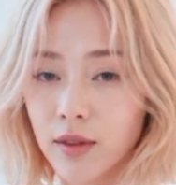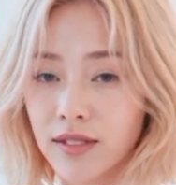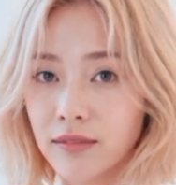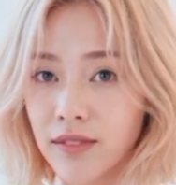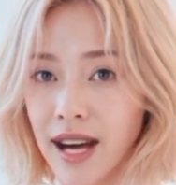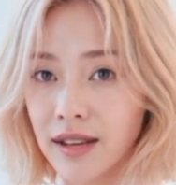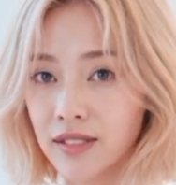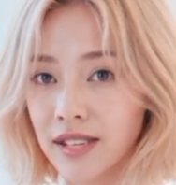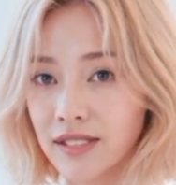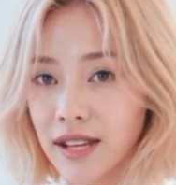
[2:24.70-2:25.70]
With the
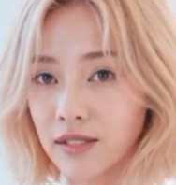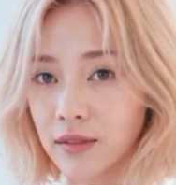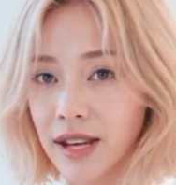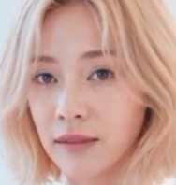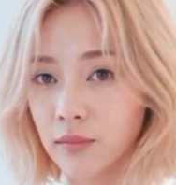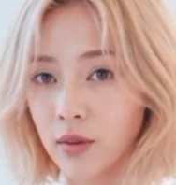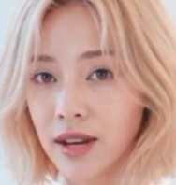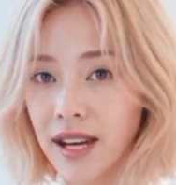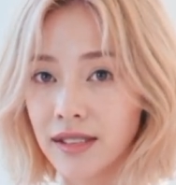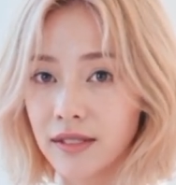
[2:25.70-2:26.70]
file successfully
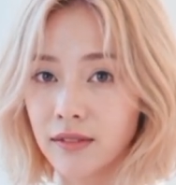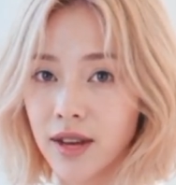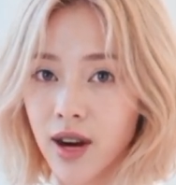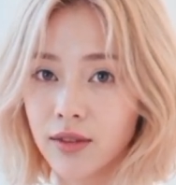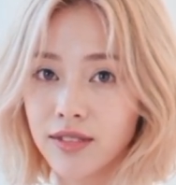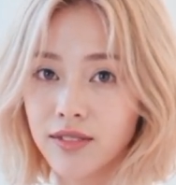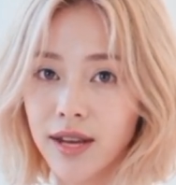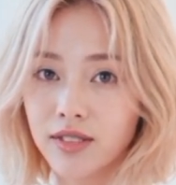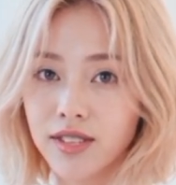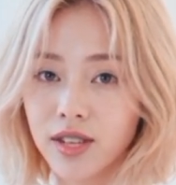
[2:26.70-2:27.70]
imported, all that's
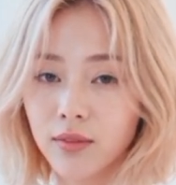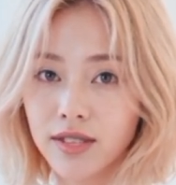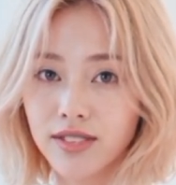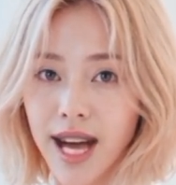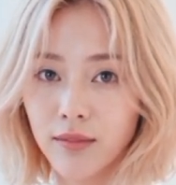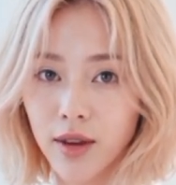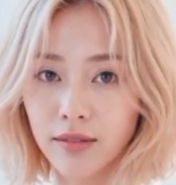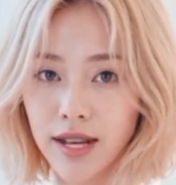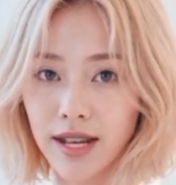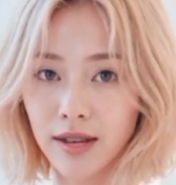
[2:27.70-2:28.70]
left to do is tap
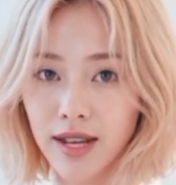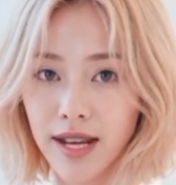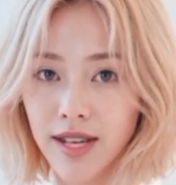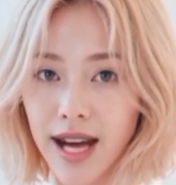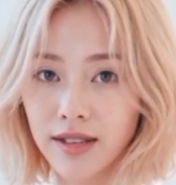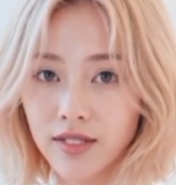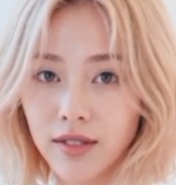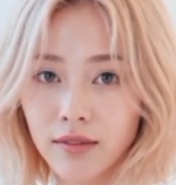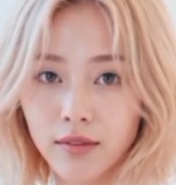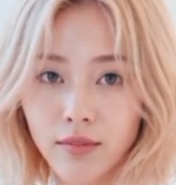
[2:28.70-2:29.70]
on the
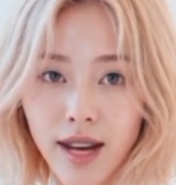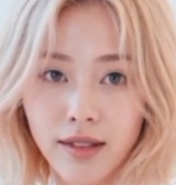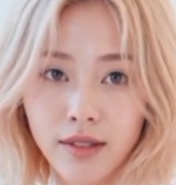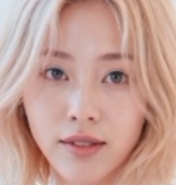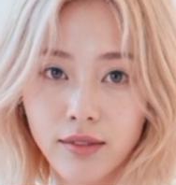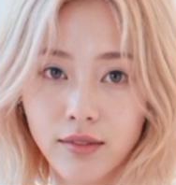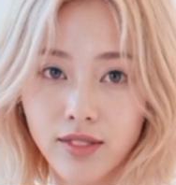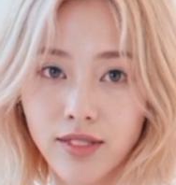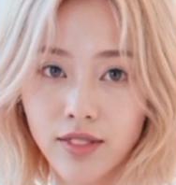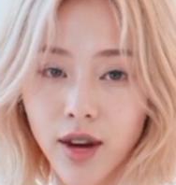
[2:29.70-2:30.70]
Connect button
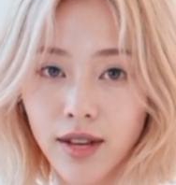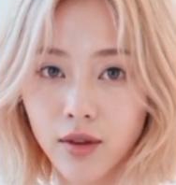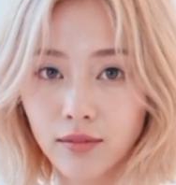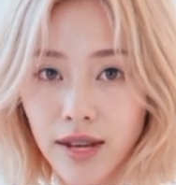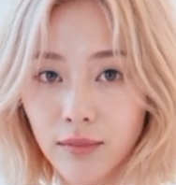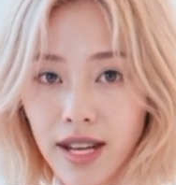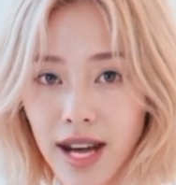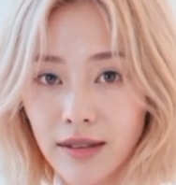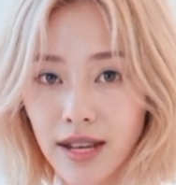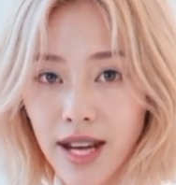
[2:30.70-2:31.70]
to start your
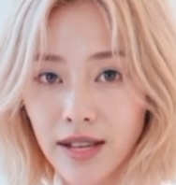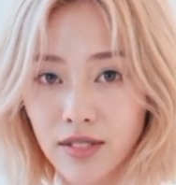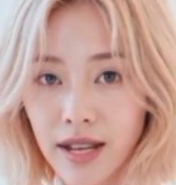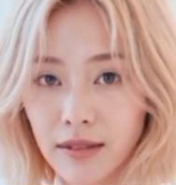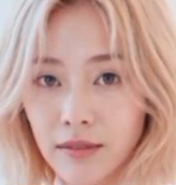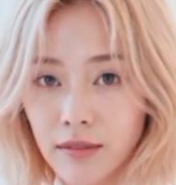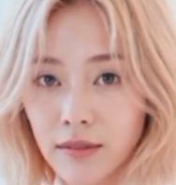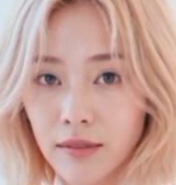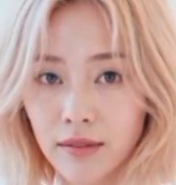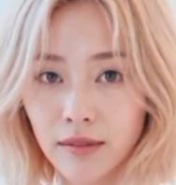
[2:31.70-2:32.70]
VPN connection.
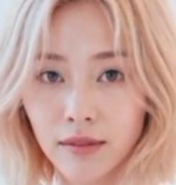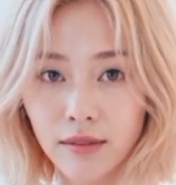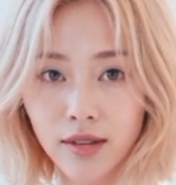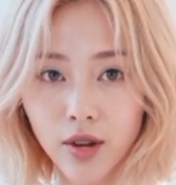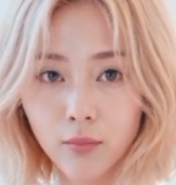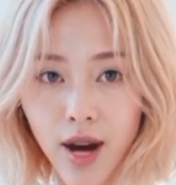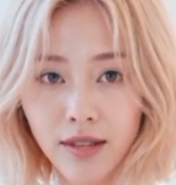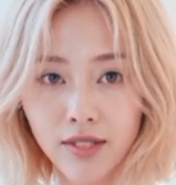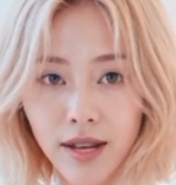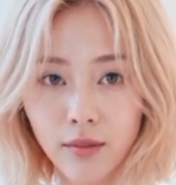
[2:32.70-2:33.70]
Your
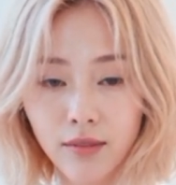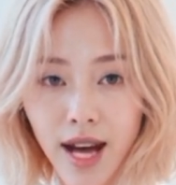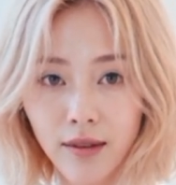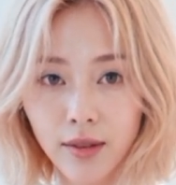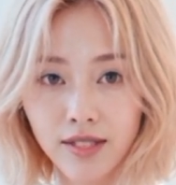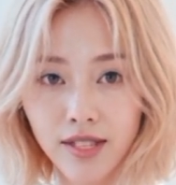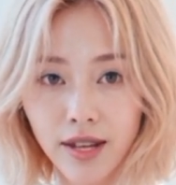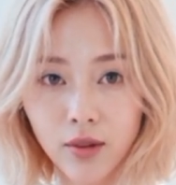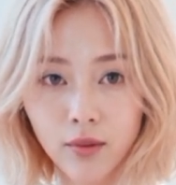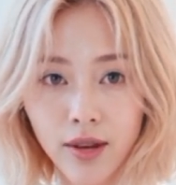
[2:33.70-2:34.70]
browsing will now be
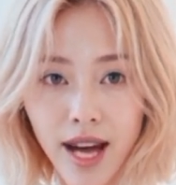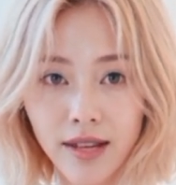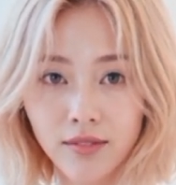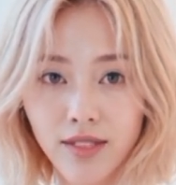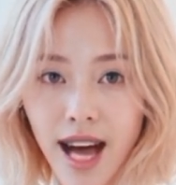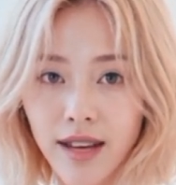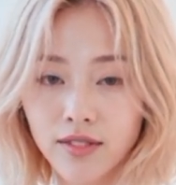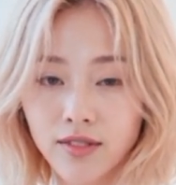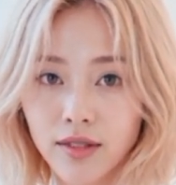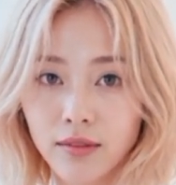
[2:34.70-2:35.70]
secure and
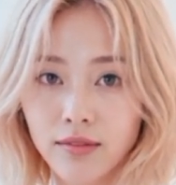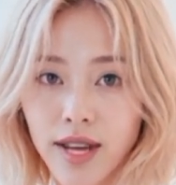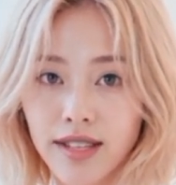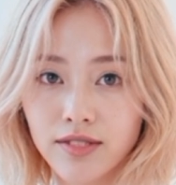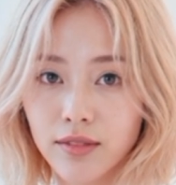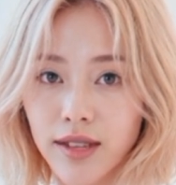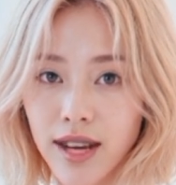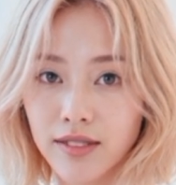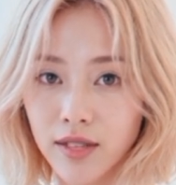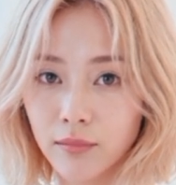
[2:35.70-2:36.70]
fast, thanks to the
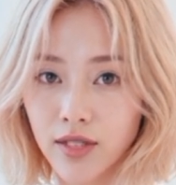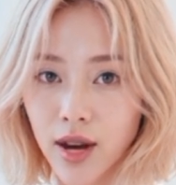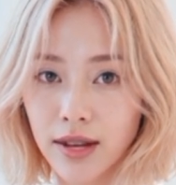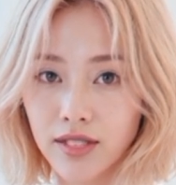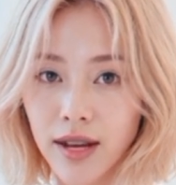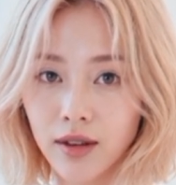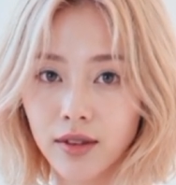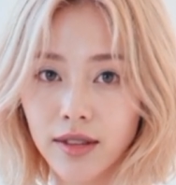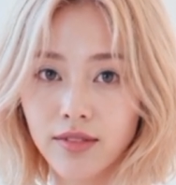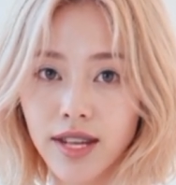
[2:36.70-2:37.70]
custom dark
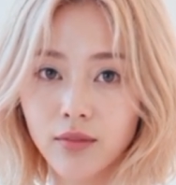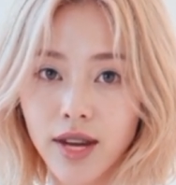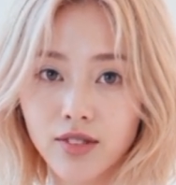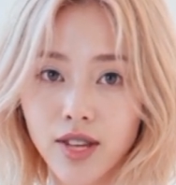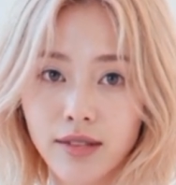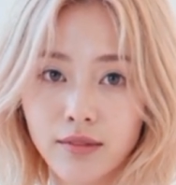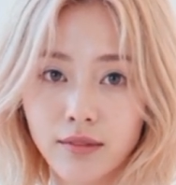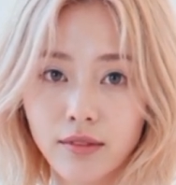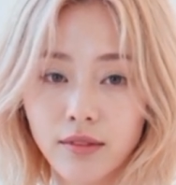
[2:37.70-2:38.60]
tunnel configuration.